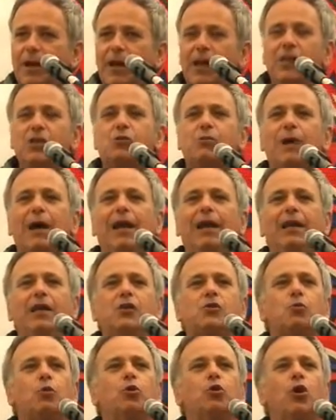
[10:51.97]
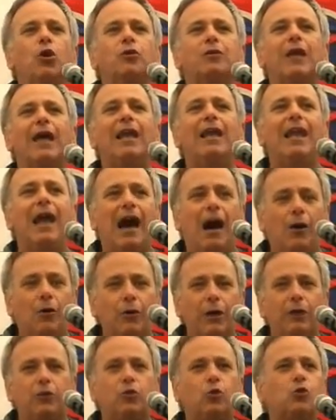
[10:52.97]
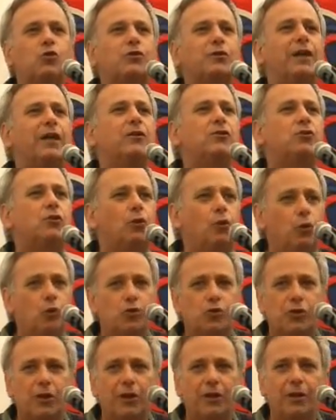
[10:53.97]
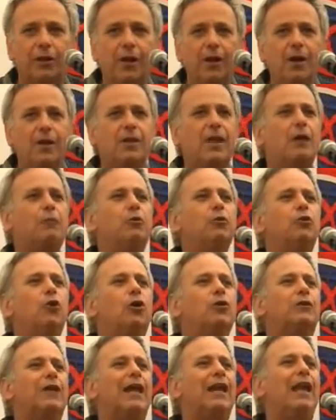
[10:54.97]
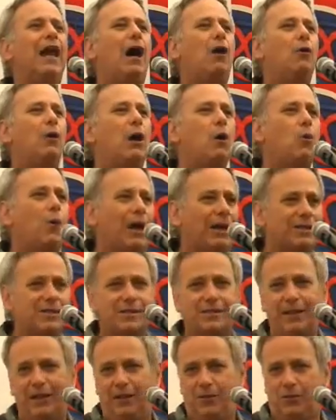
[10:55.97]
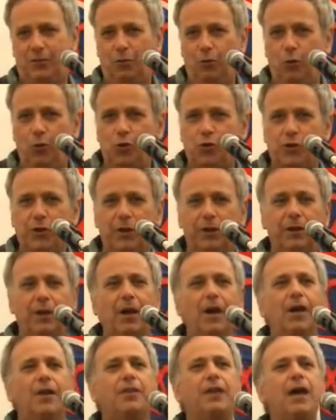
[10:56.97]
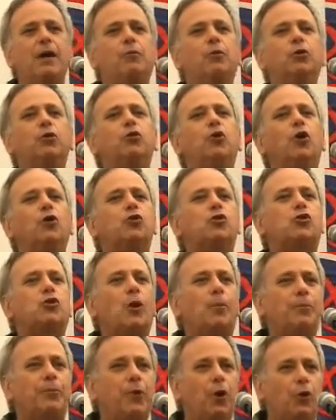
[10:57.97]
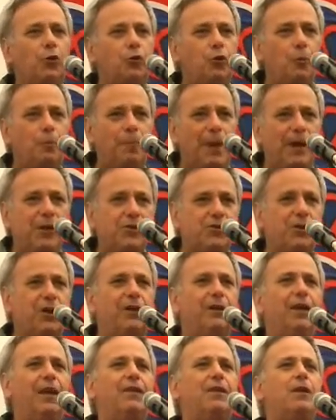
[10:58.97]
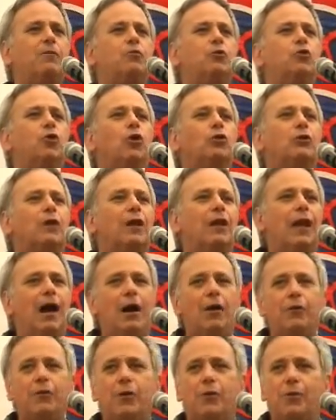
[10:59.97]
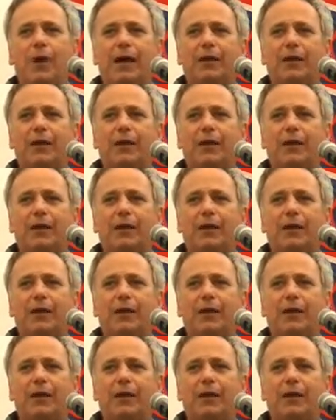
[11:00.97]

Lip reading: Israelis will not allow a two-state solution. They would not allow a one-state solution. They would not stop the occupation, and they would not allow the